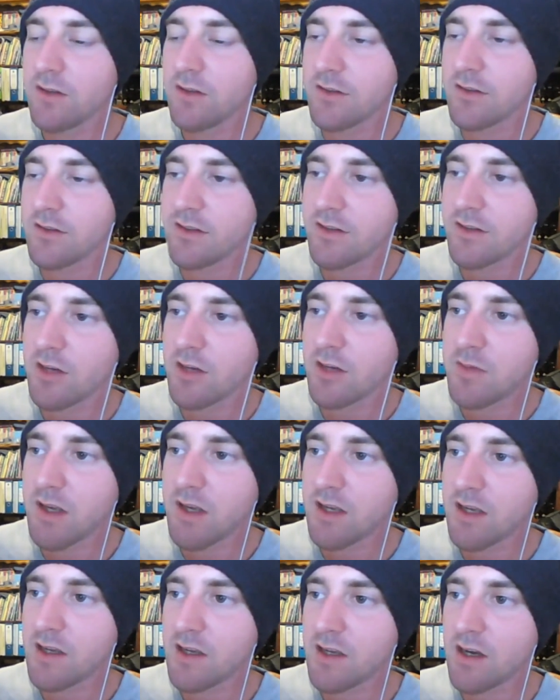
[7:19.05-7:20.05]
and so it's
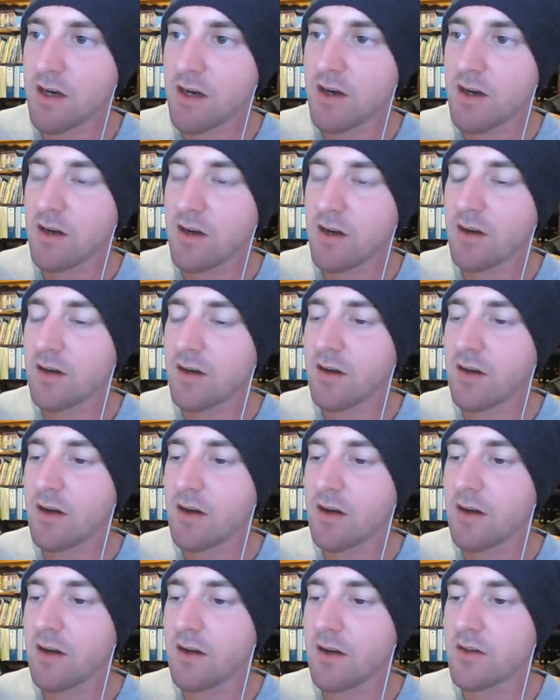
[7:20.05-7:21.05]
just going to be
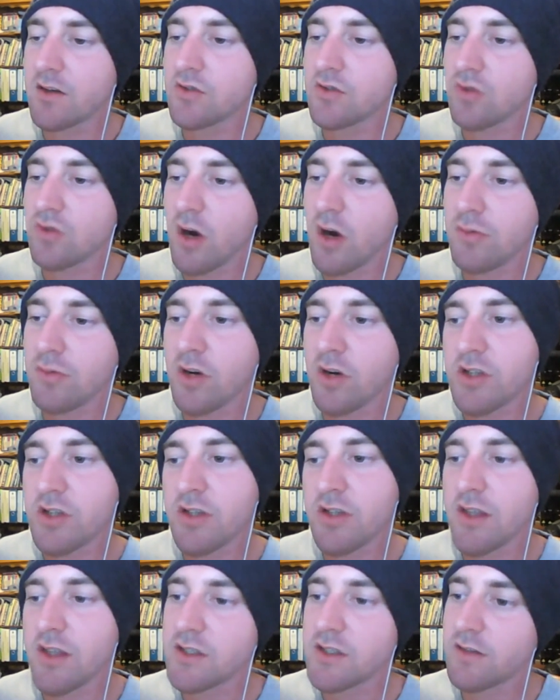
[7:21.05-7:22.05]
a dry
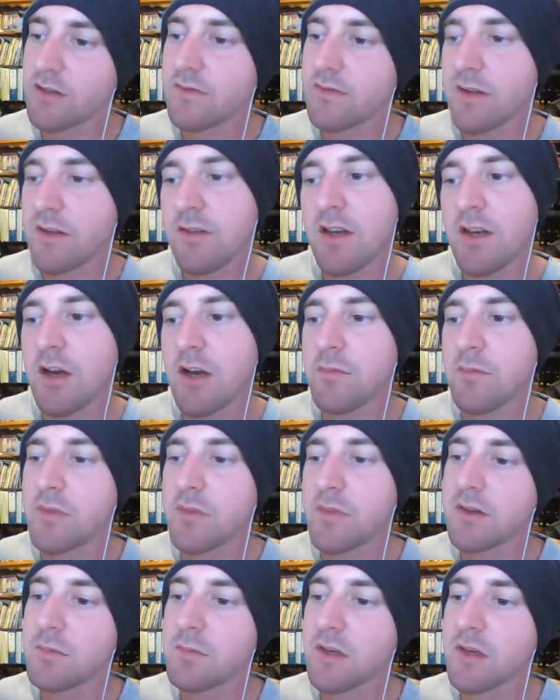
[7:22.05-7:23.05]
brush and then just fixing
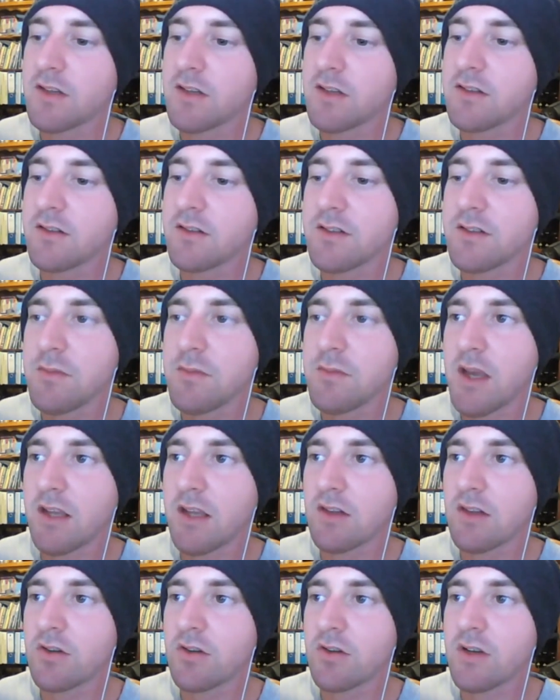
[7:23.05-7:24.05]
up bits and pieces to
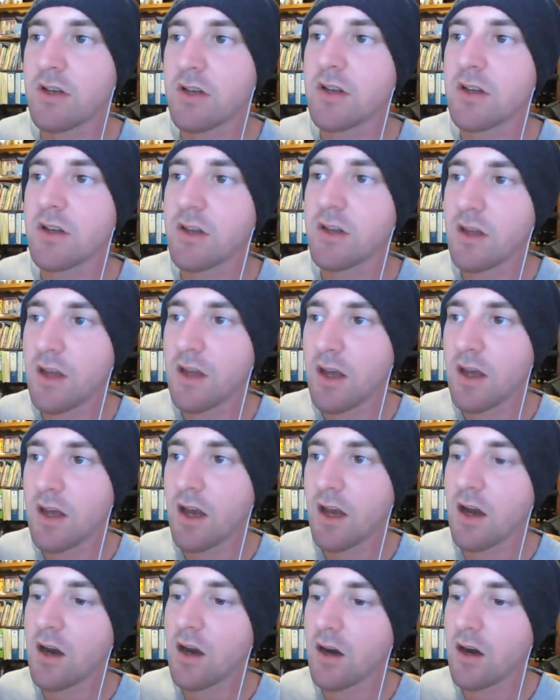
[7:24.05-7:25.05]
make it look
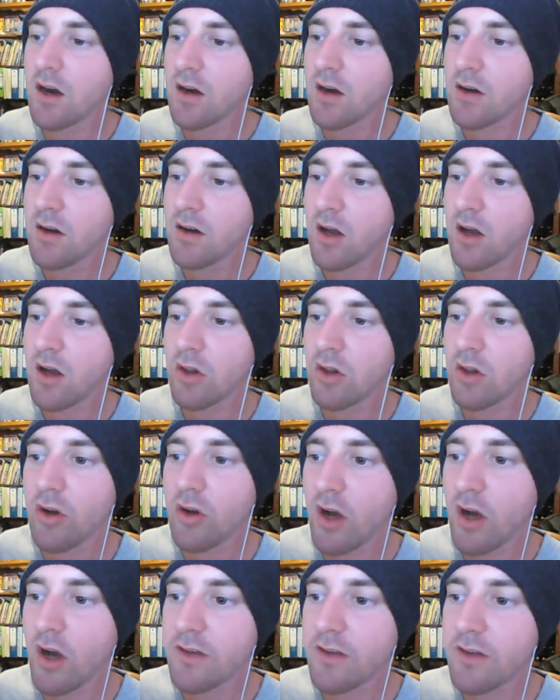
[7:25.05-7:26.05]
a
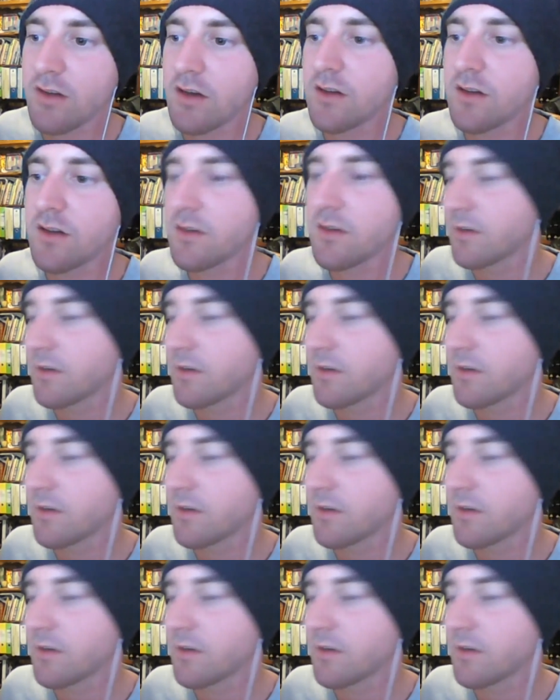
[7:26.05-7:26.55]
lot nicer.